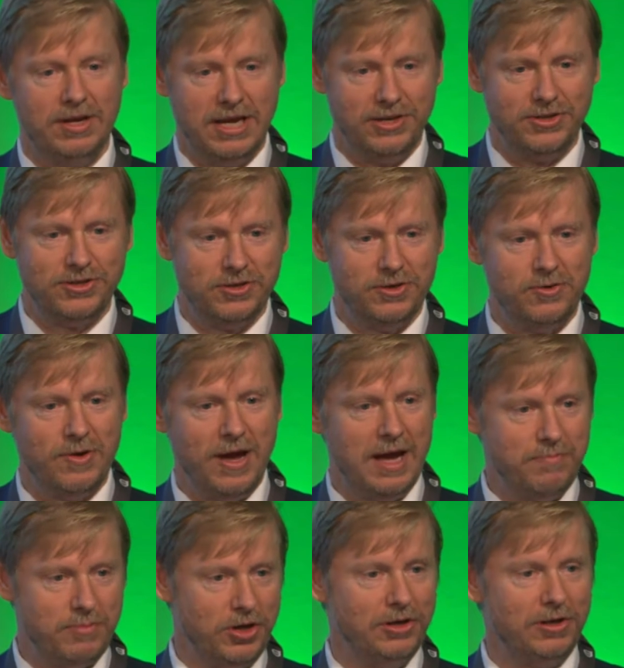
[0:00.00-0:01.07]
into a
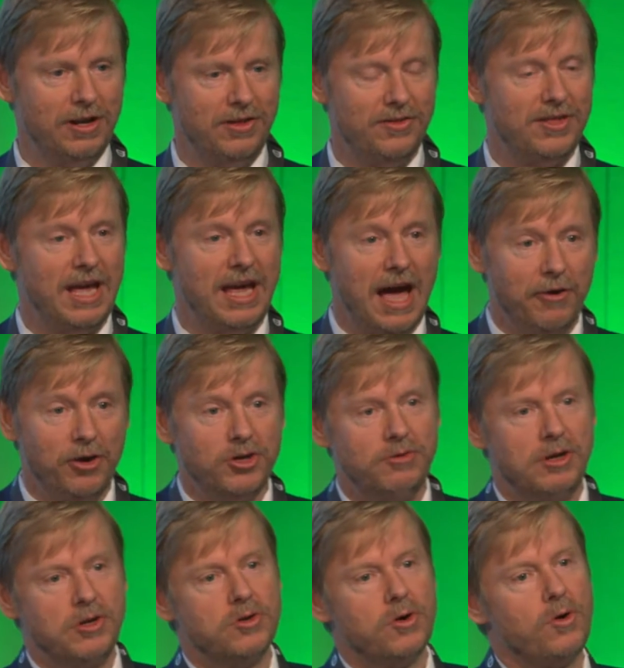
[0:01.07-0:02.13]
bundle and say, I'm going to
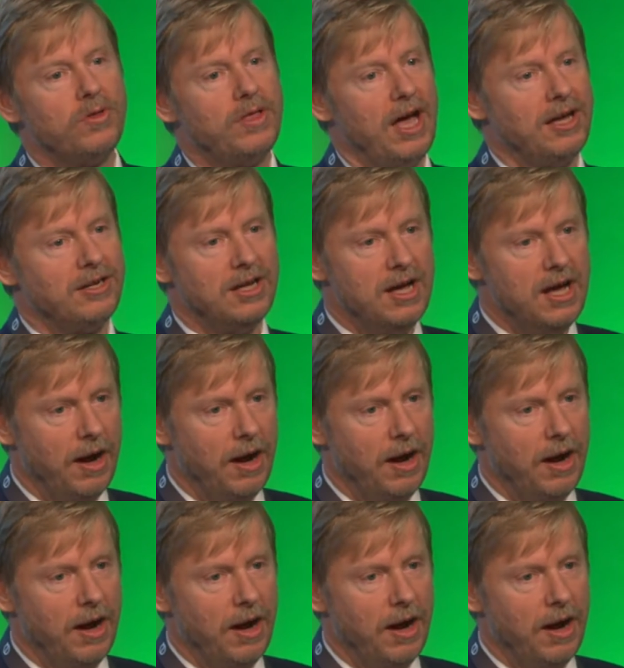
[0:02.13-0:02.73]
ignore that,